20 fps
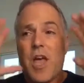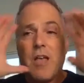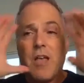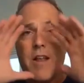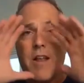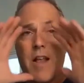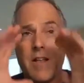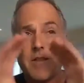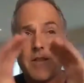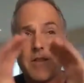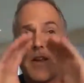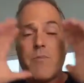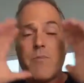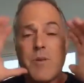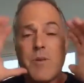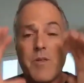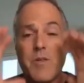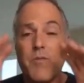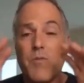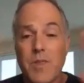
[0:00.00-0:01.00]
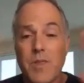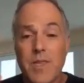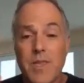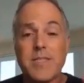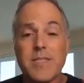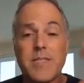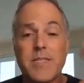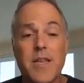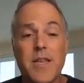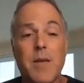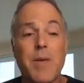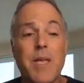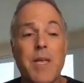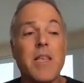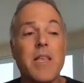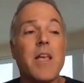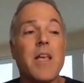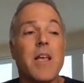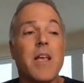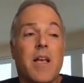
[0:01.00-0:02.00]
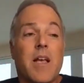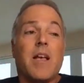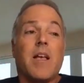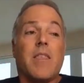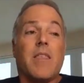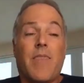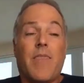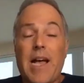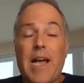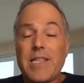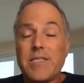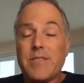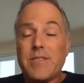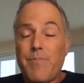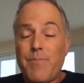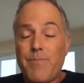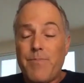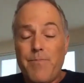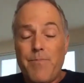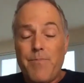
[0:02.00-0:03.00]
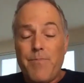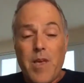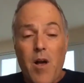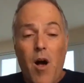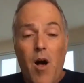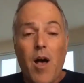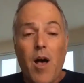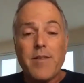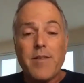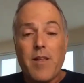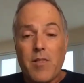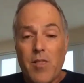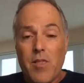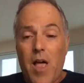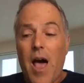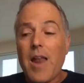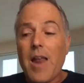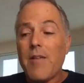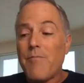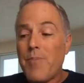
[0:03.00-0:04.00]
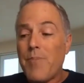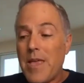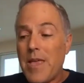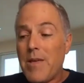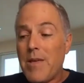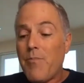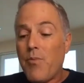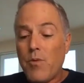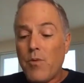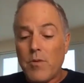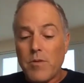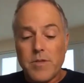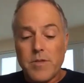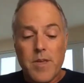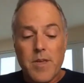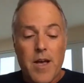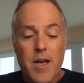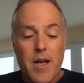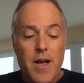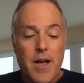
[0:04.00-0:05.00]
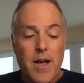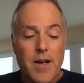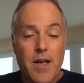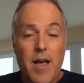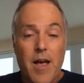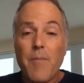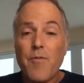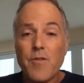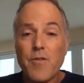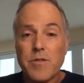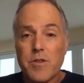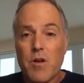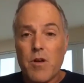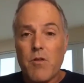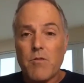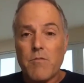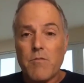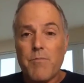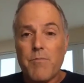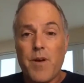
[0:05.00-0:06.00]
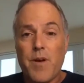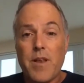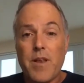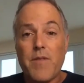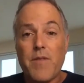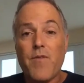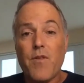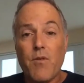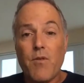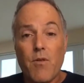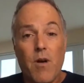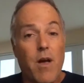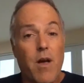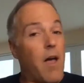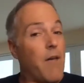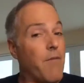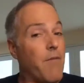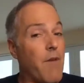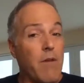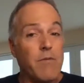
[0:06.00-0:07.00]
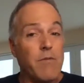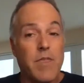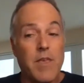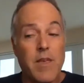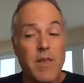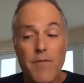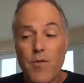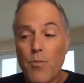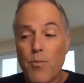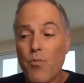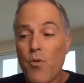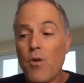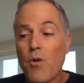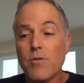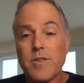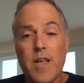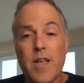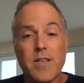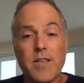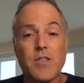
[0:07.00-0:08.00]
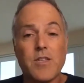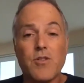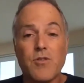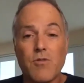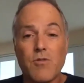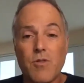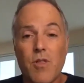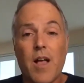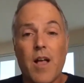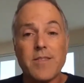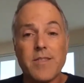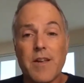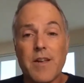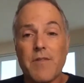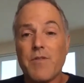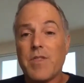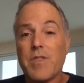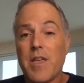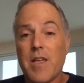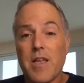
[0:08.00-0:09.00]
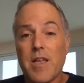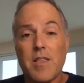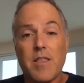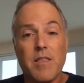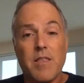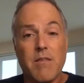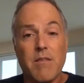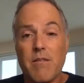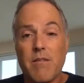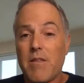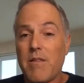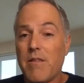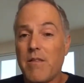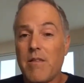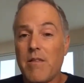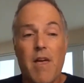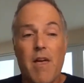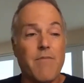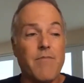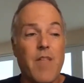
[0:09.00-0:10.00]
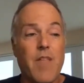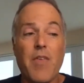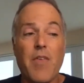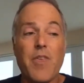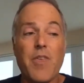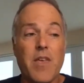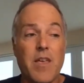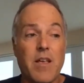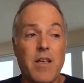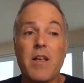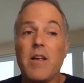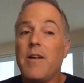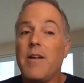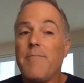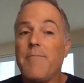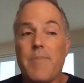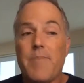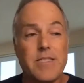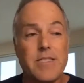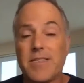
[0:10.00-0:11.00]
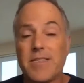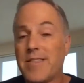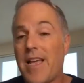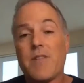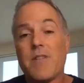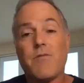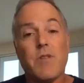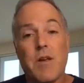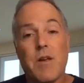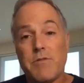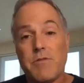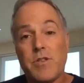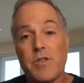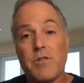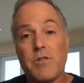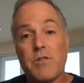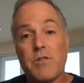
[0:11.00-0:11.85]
it out to everybody that will listen. I mean, that's beyond a lot of people's comfort zone. But I would think if you're broke, destitute, lost everything, you have nothing, that's exactly what I would do.